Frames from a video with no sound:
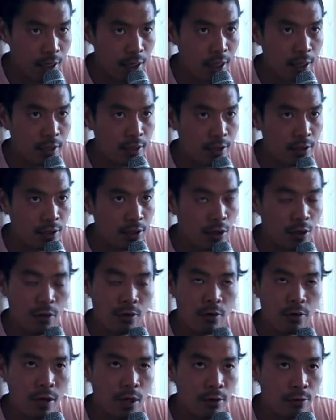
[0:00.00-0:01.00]
And
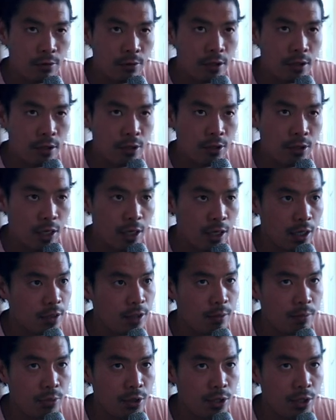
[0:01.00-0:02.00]
so I really tried
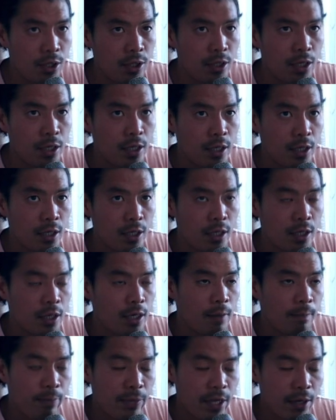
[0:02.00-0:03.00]

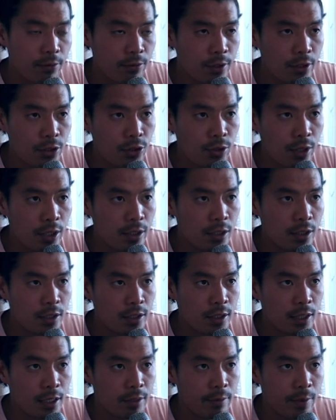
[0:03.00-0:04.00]
to
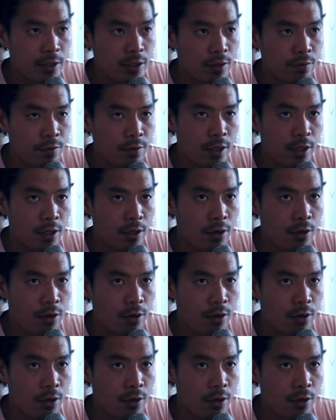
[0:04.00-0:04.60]
say to myself, like,